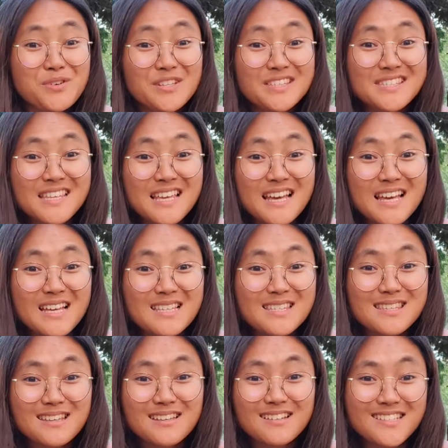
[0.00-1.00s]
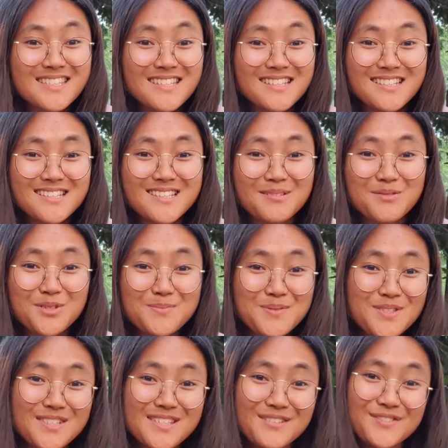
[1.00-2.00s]
princess and saying that I was
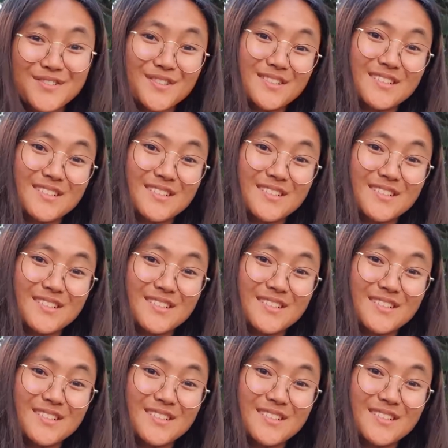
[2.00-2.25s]
beautiful.